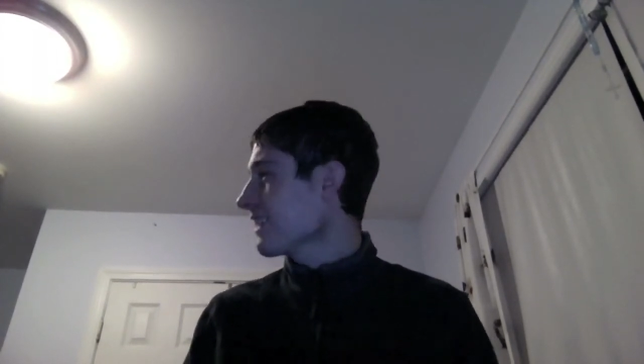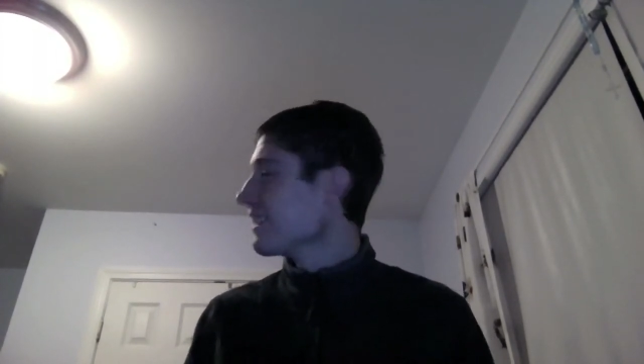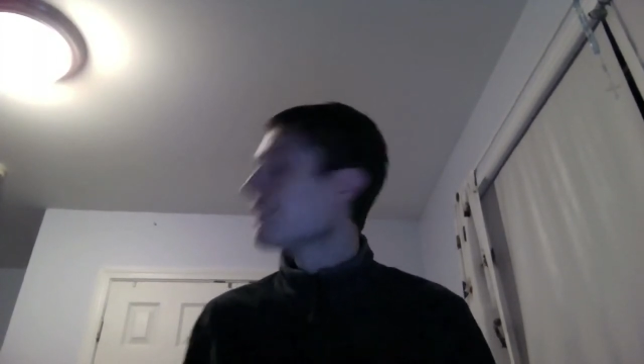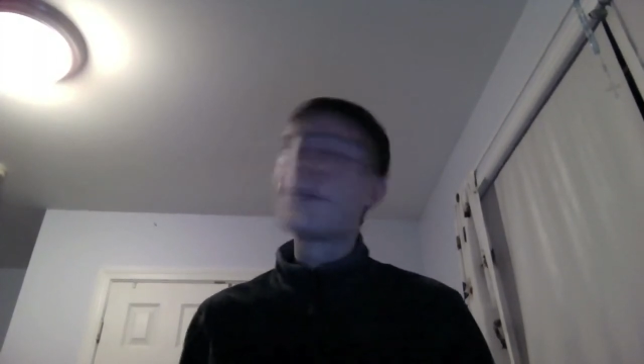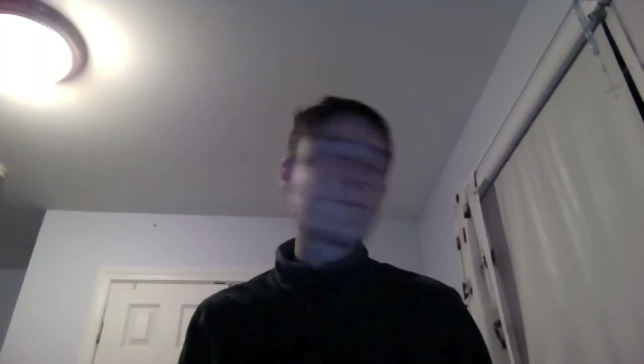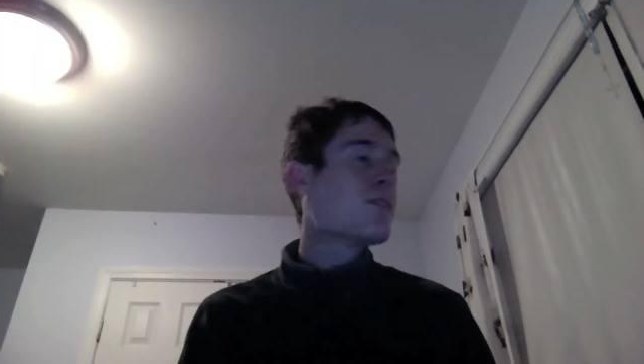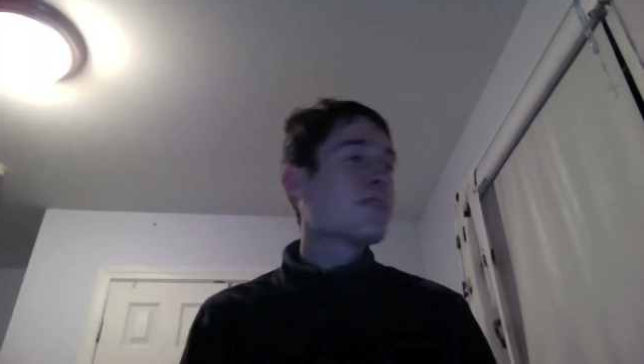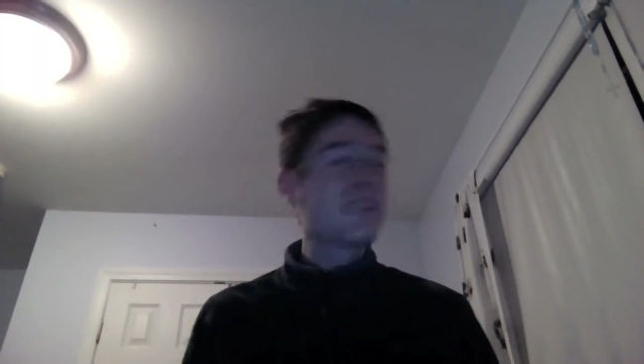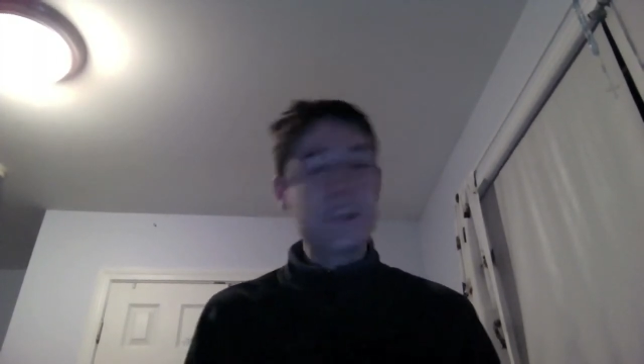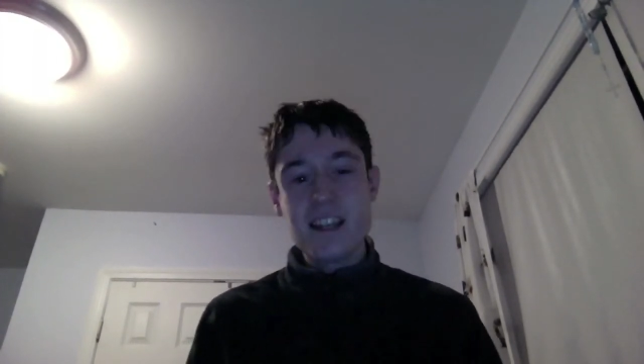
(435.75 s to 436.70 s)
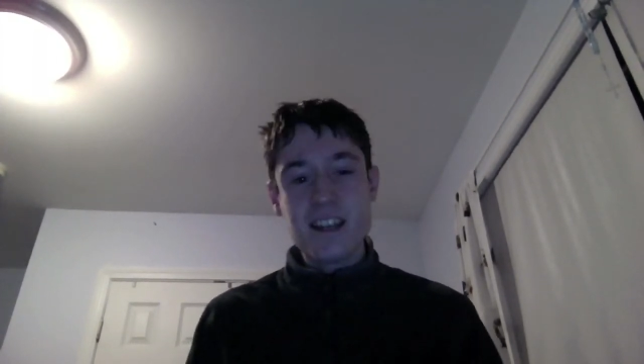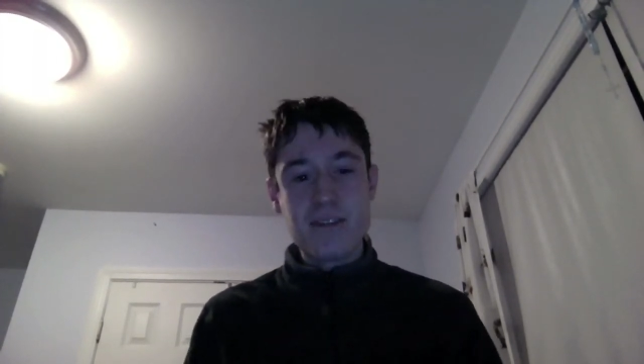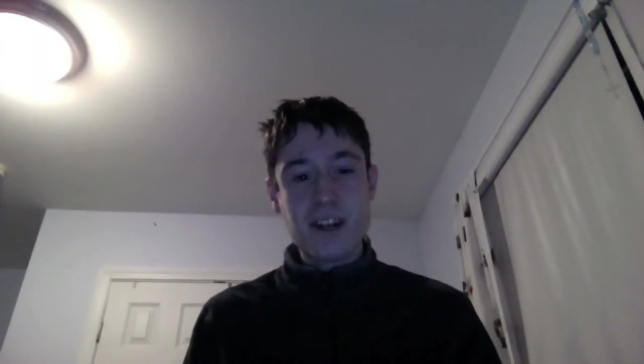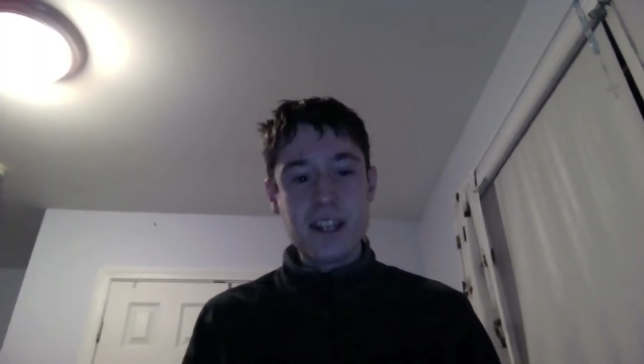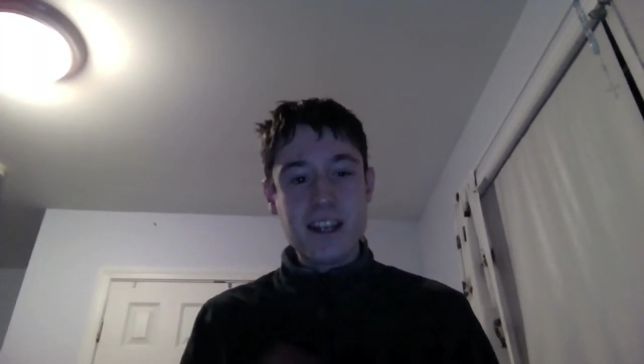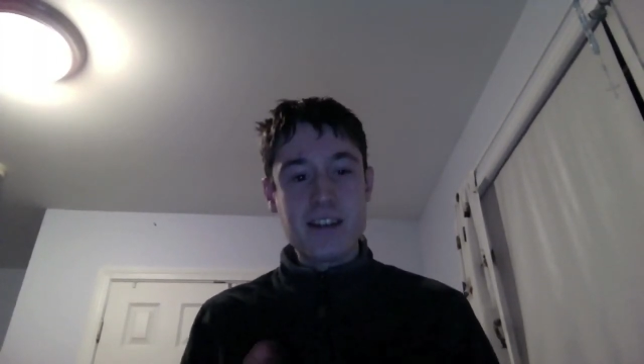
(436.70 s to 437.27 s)
They both say they
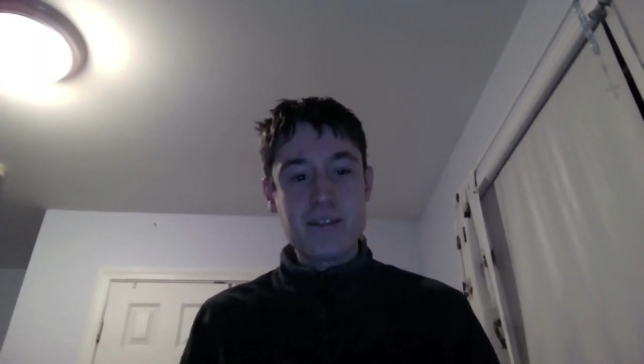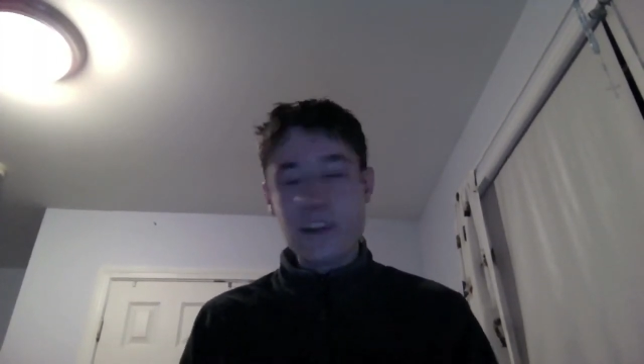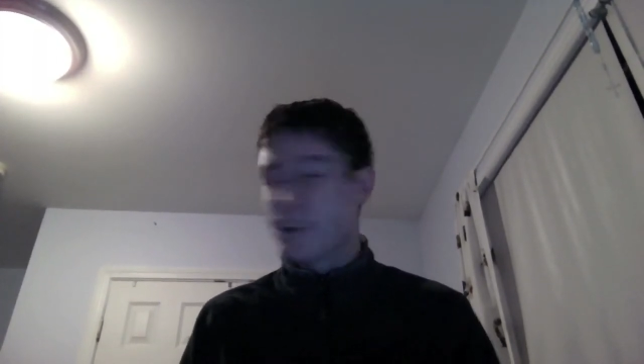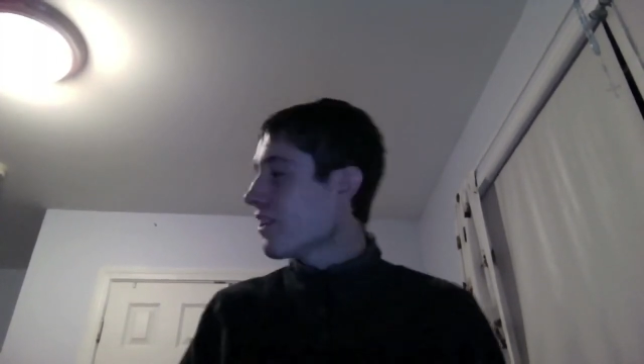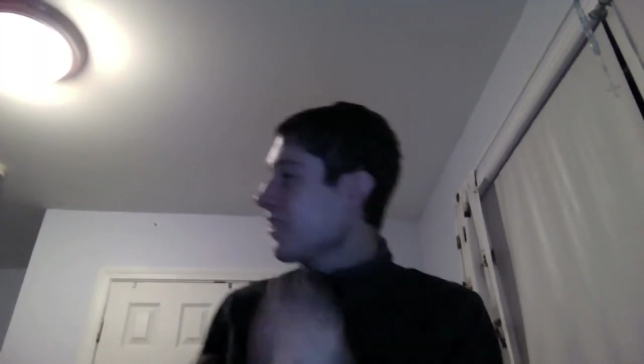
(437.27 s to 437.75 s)
finally found a girl.